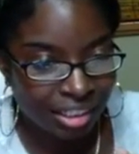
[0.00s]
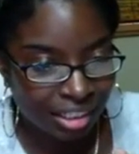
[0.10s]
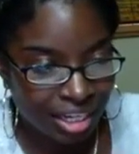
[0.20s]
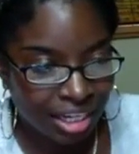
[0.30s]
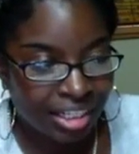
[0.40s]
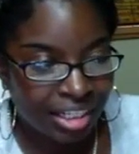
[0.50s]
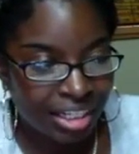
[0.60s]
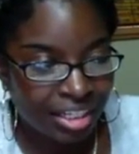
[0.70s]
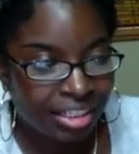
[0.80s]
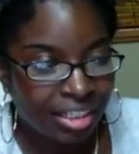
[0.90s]

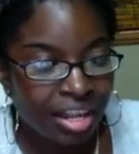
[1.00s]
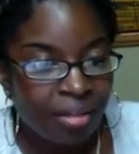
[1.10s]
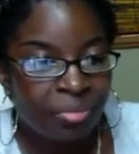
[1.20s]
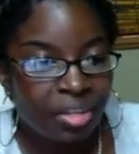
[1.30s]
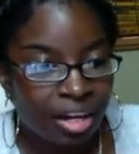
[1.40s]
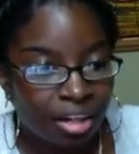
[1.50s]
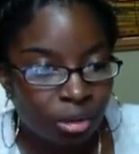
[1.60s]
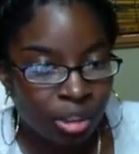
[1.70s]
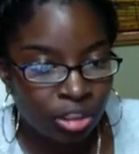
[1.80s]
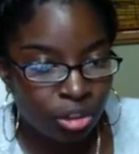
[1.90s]
techniques that are
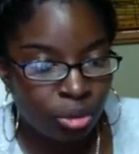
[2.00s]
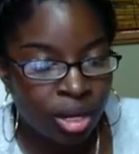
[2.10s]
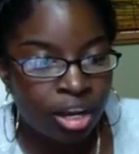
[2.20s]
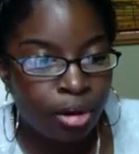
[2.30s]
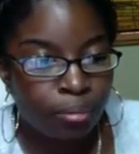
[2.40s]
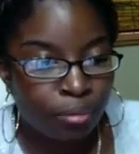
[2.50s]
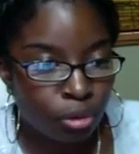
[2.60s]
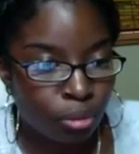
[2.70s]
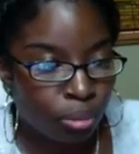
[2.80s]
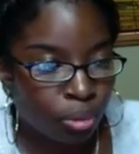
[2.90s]
going to help
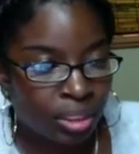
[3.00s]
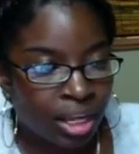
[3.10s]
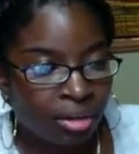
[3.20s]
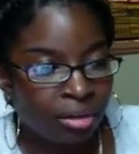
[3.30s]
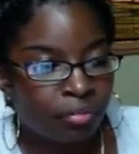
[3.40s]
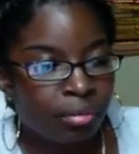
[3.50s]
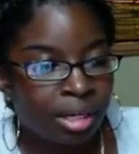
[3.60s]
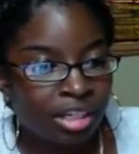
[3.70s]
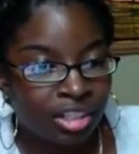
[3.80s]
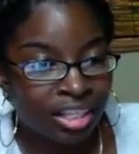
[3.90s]
you pull out
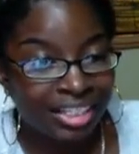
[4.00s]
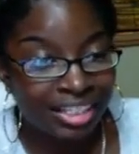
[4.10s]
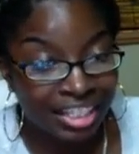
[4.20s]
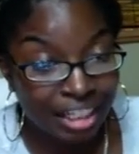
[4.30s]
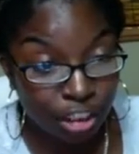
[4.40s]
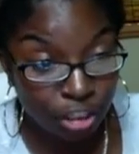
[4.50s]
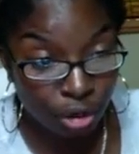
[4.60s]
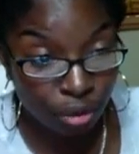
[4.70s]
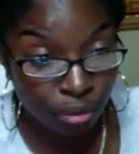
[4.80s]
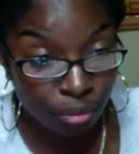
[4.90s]
information that's need to know,
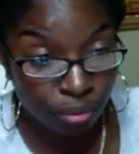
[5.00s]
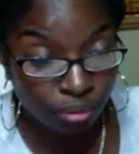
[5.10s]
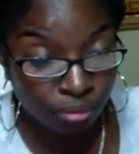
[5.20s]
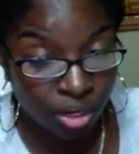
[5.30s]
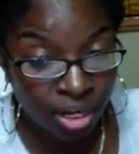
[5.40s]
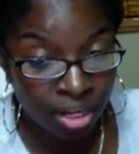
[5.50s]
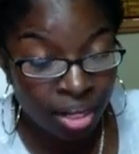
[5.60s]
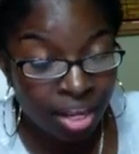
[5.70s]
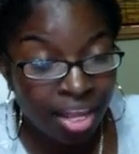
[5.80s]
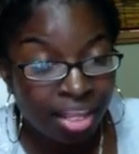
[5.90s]
right?
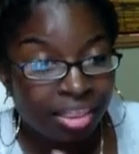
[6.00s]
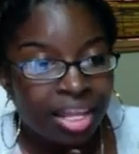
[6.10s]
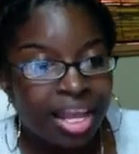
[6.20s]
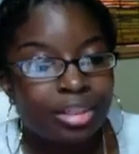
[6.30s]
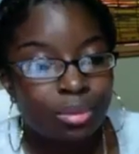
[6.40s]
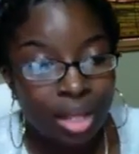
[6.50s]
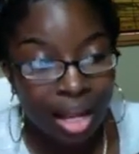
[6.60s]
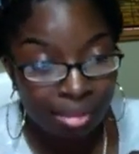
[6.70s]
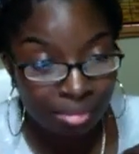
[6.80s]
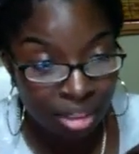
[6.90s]
That's what
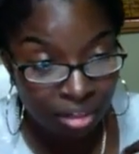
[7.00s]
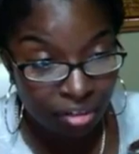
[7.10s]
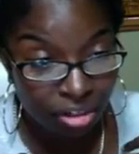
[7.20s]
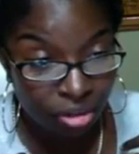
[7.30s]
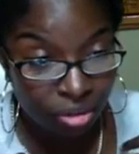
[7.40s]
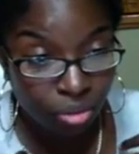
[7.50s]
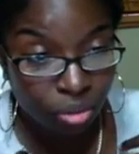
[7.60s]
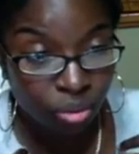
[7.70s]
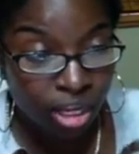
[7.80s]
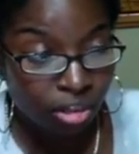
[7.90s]
I'm giving you.
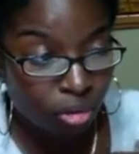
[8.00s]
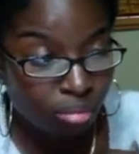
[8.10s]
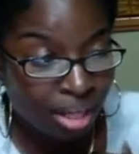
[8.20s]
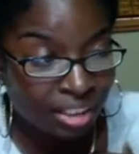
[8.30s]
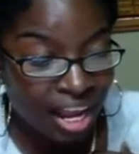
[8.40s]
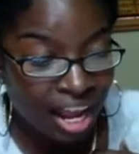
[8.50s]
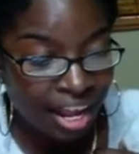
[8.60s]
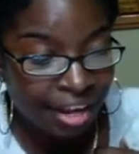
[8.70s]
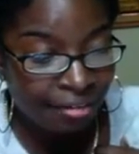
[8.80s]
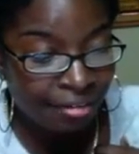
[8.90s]
When I do my
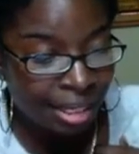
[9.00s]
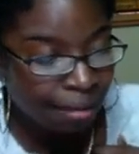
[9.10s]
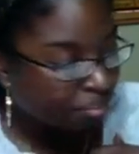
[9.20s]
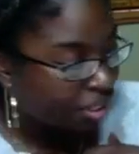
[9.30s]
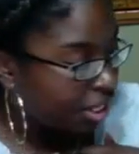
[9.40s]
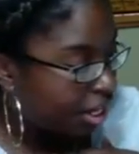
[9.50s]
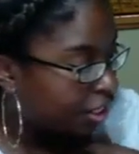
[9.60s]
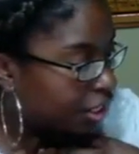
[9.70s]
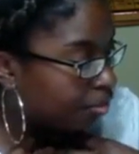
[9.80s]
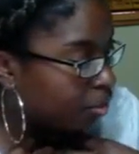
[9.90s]
lives and I
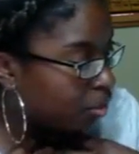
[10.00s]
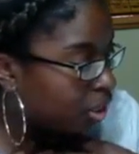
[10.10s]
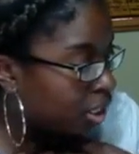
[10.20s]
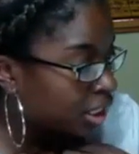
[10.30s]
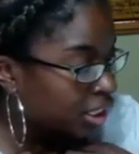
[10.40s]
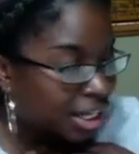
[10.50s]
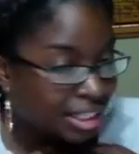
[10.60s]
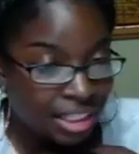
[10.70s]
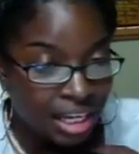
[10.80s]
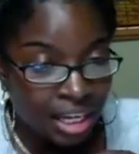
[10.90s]
come on and I
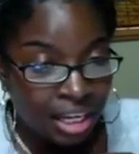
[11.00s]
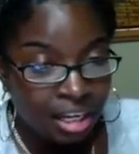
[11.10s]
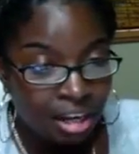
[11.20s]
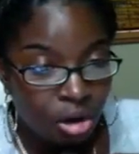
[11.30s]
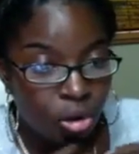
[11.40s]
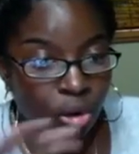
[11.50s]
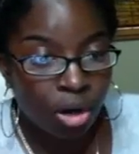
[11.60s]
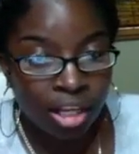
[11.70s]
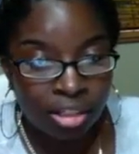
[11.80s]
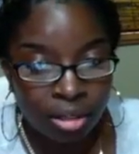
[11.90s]
say, or
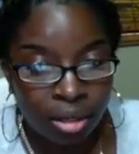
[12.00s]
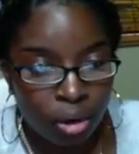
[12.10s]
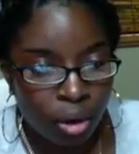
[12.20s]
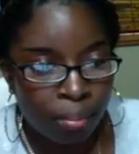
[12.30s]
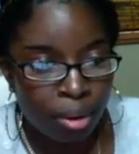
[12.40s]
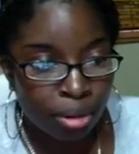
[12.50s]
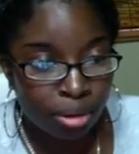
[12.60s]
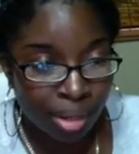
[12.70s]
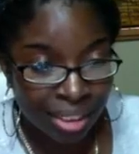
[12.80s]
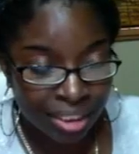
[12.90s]
I post
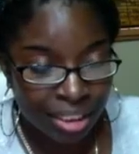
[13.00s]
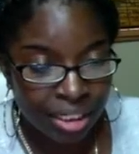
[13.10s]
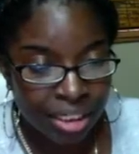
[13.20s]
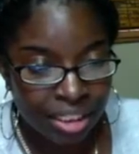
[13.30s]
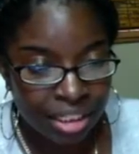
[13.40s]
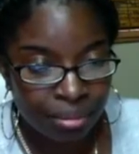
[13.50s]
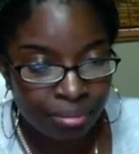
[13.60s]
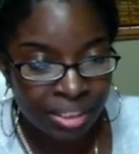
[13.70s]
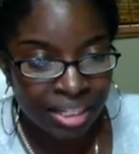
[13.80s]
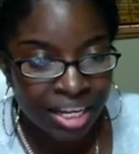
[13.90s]
my study
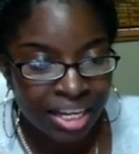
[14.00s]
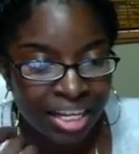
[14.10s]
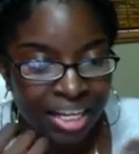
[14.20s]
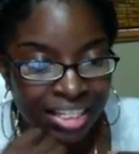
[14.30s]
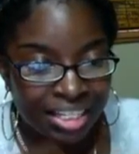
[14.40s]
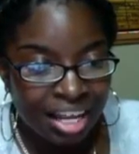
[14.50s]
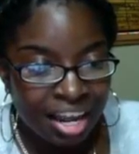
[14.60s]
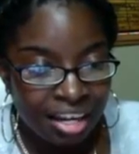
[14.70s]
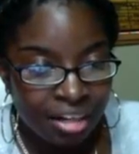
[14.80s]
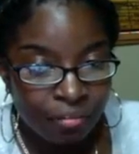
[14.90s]
tips
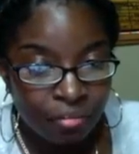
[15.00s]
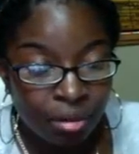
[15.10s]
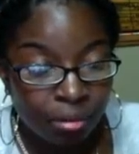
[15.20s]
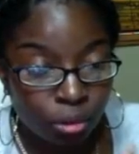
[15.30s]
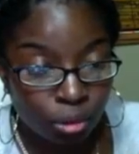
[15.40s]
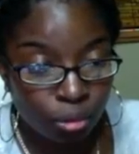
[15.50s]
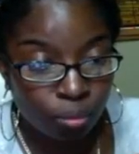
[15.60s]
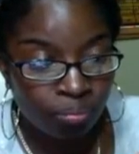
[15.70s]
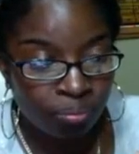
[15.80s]
inside of the group,